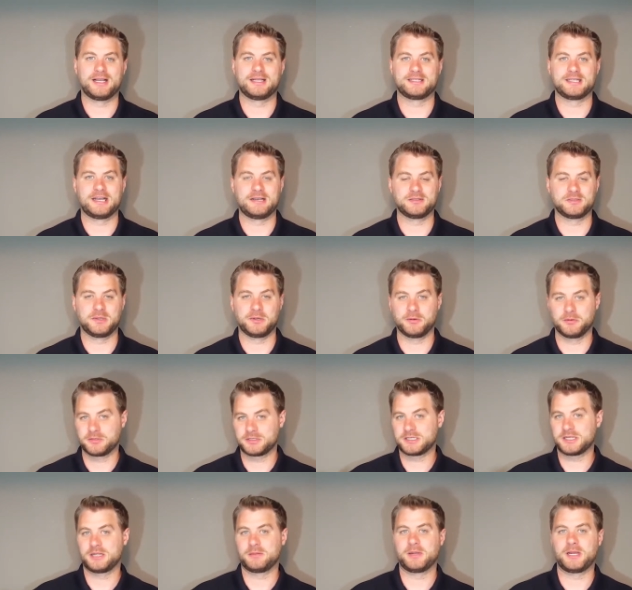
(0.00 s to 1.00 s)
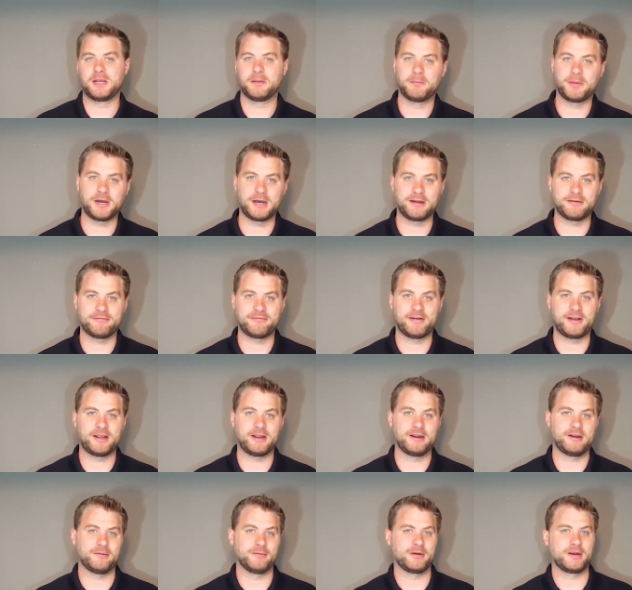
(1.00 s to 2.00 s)
a lot of times maybe we're sitting by a
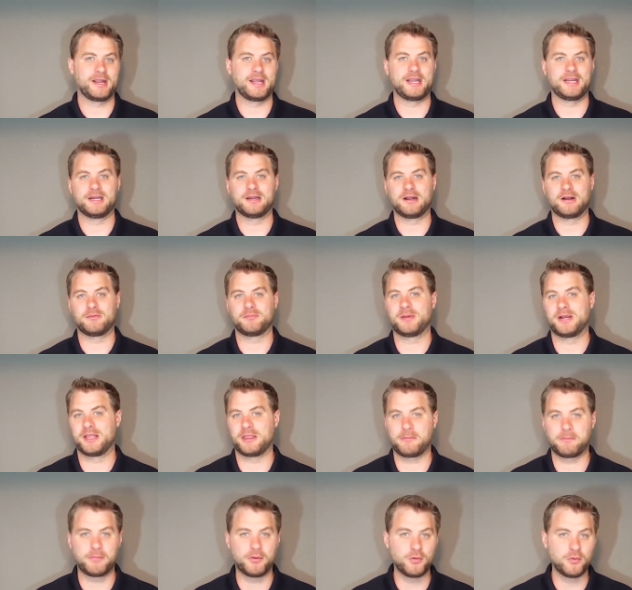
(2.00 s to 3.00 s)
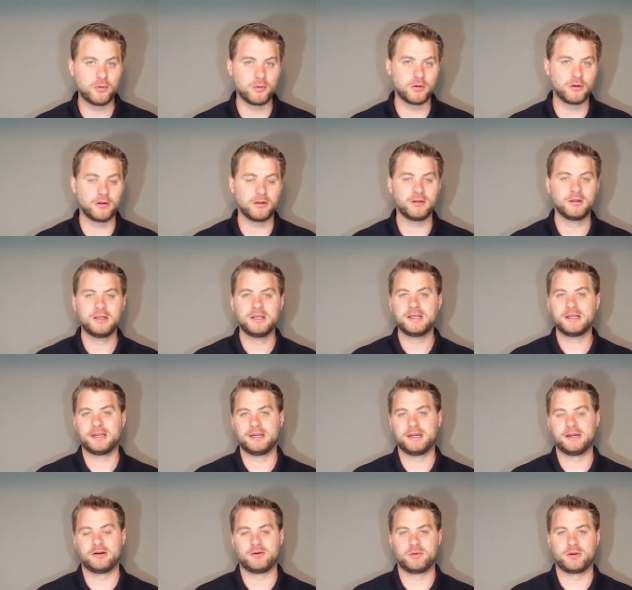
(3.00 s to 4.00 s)
bonfire, we're hanging out by the pool,
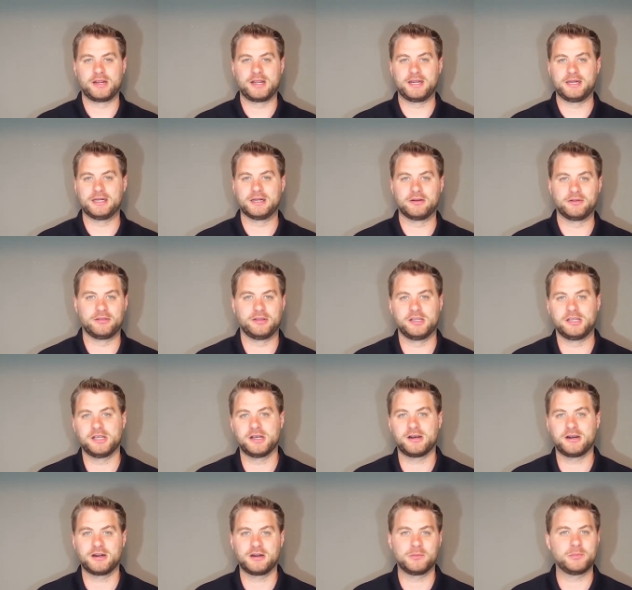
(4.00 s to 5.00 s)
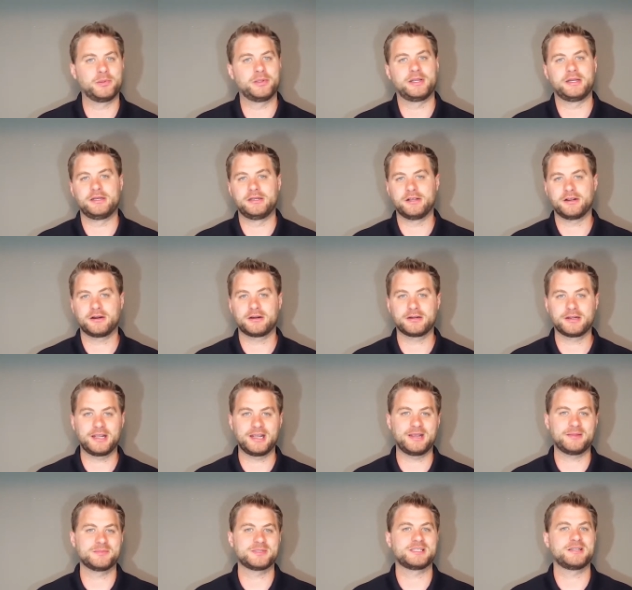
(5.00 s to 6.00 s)
you know, we're hanging out in the yard, playing yard
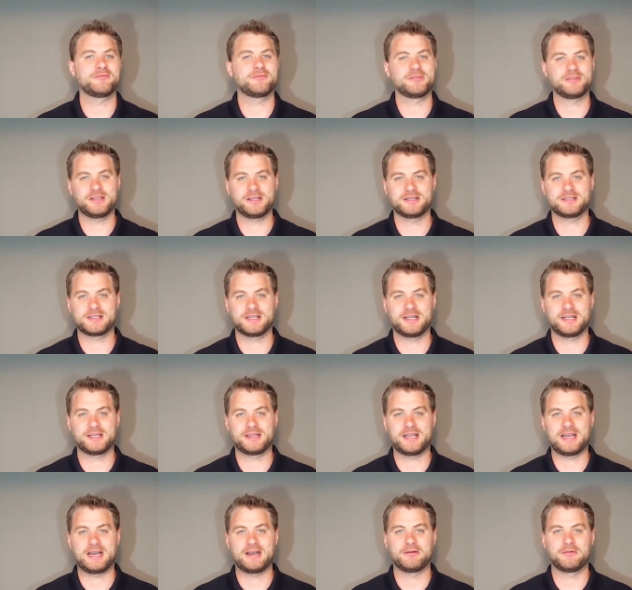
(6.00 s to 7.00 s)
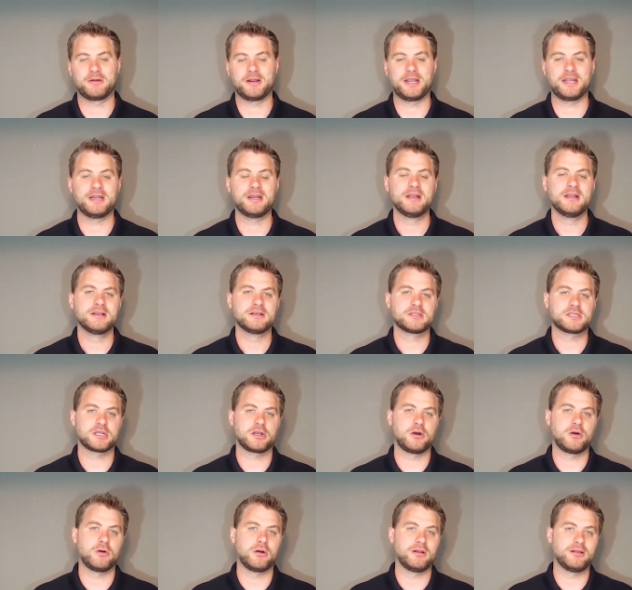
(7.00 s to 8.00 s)
games, different things like that, right?
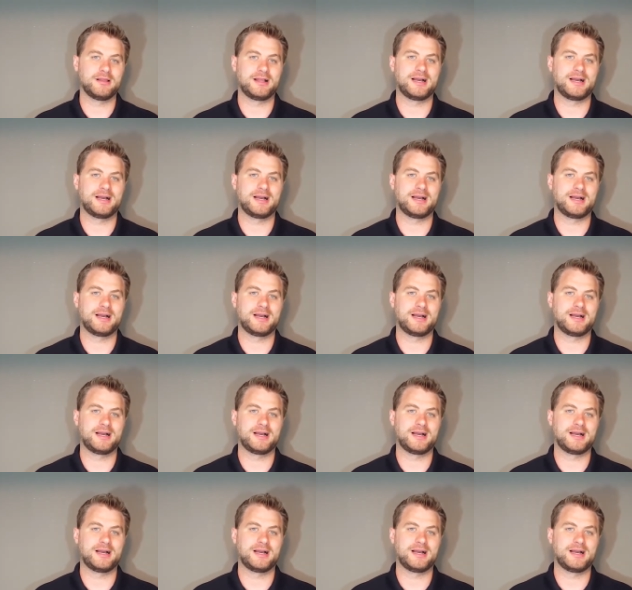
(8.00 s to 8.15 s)
So a